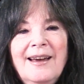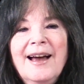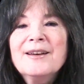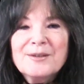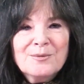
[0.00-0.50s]

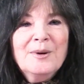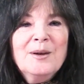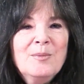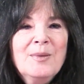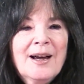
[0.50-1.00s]
as we
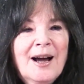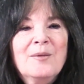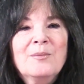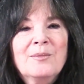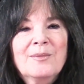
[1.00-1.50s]

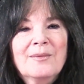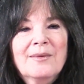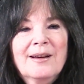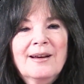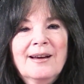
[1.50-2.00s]
become
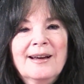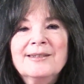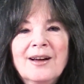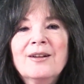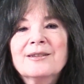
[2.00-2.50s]

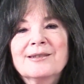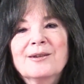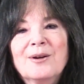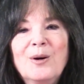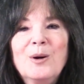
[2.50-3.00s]
adults
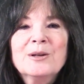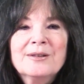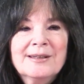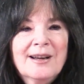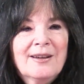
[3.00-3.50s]
or older
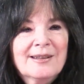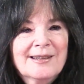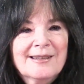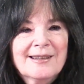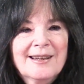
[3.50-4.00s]

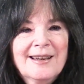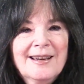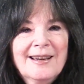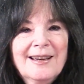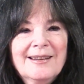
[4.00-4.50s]
adults,
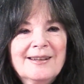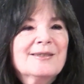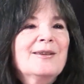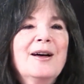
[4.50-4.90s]
there's